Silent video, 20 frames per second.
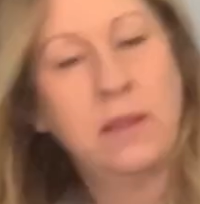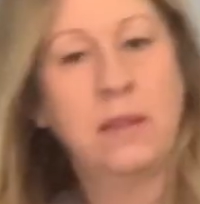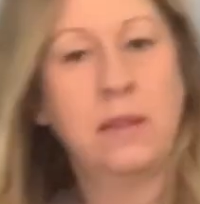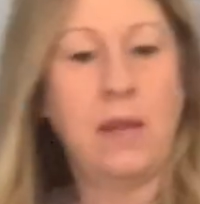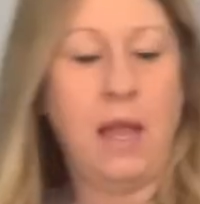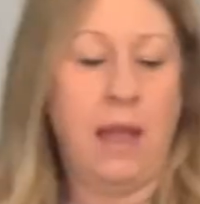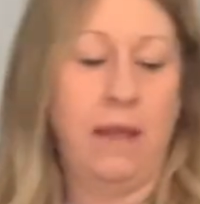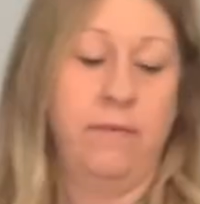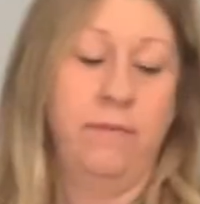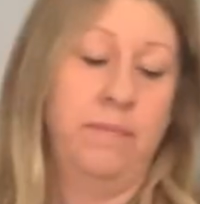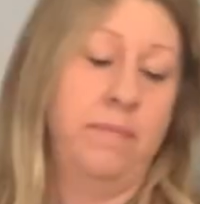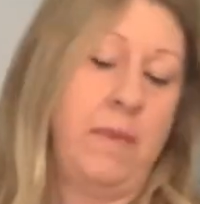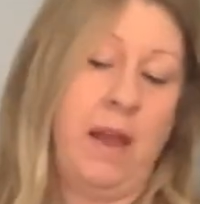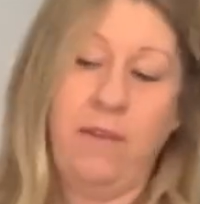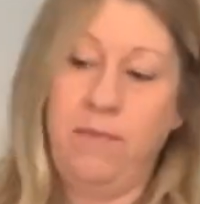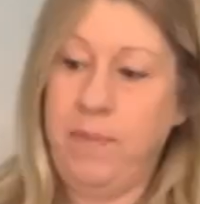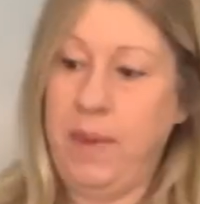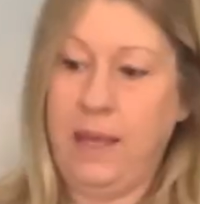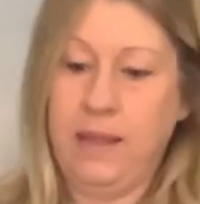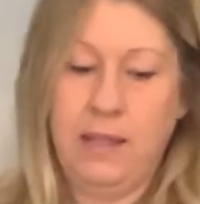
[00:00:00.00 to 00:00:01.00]
I've
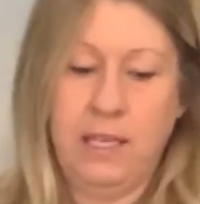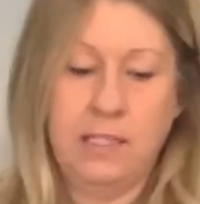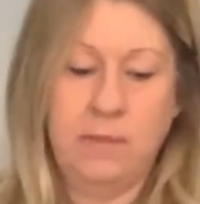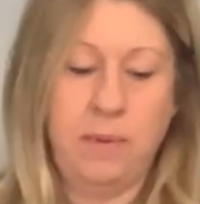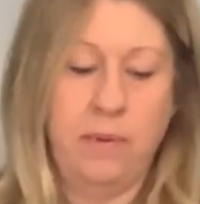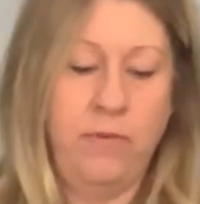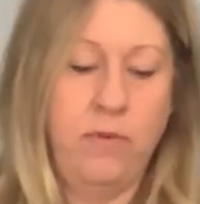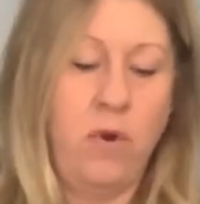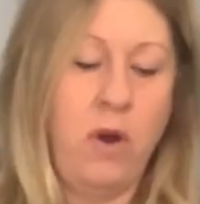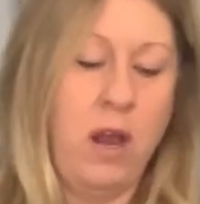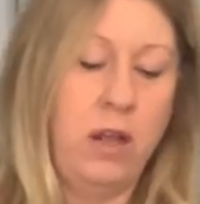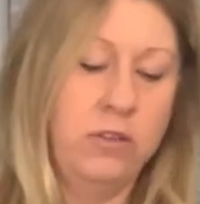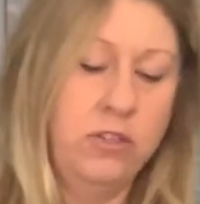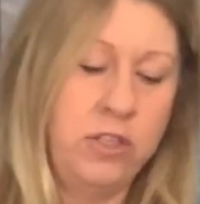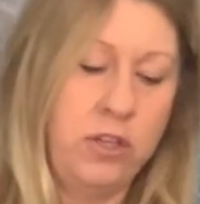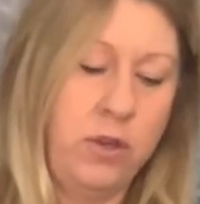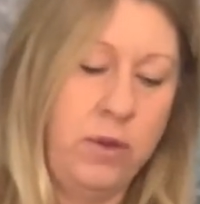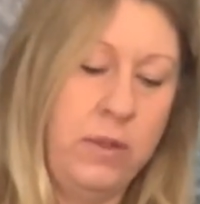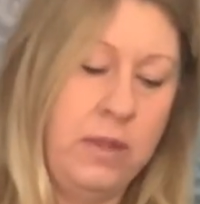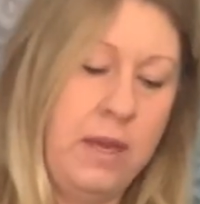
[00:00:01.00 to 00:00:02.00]
made these before. I'll show
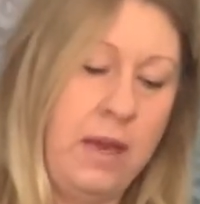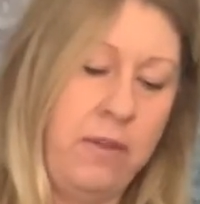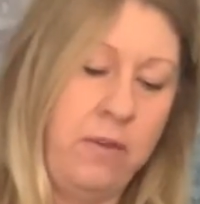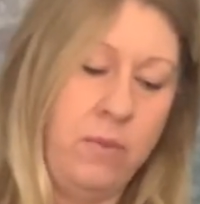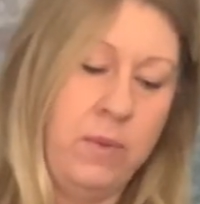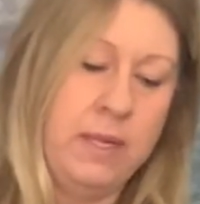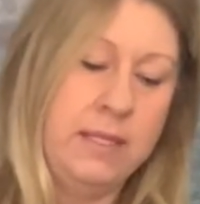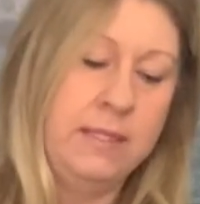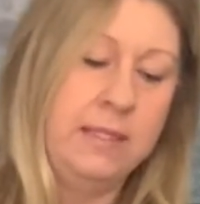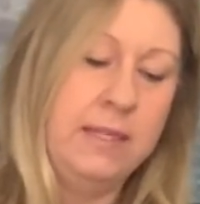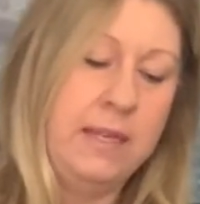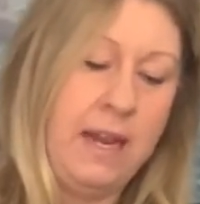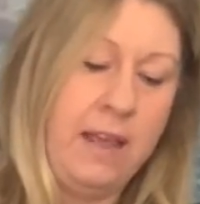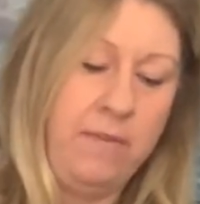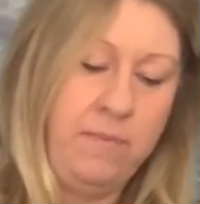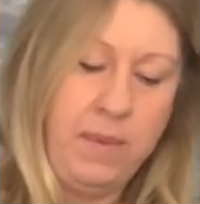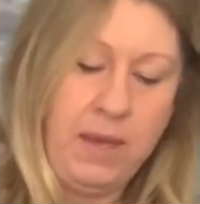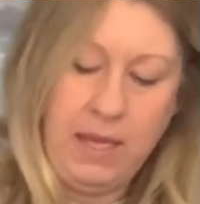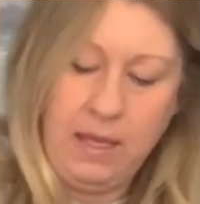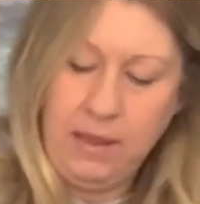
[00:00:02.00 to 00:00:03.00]
you the other ones that I
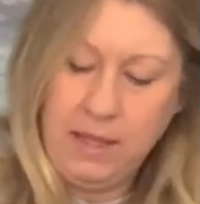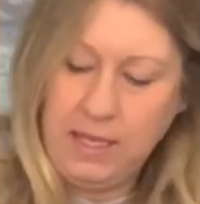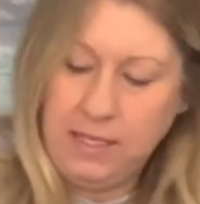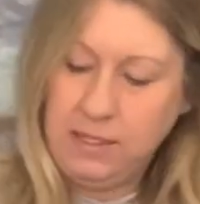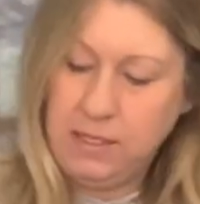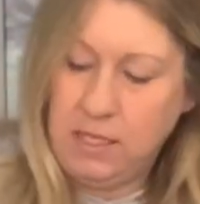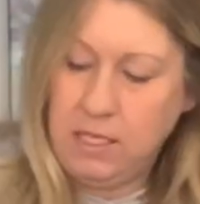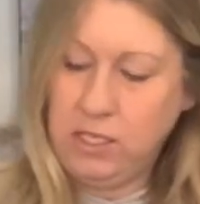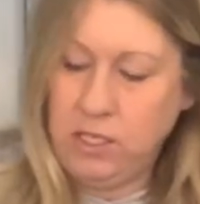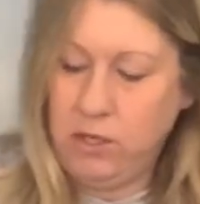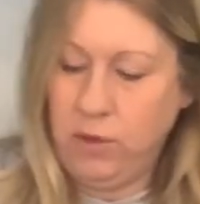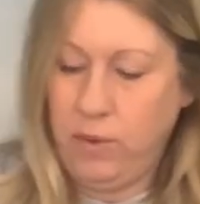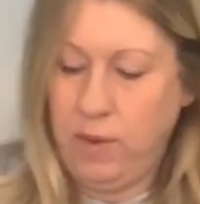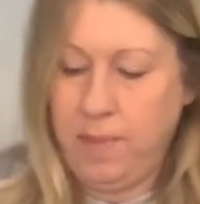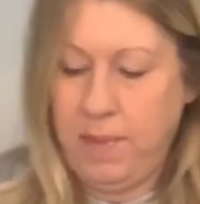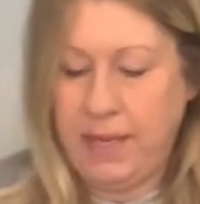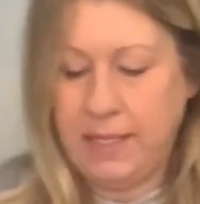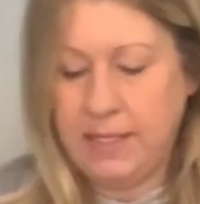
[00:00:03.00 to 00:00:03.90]
made. These are the two we made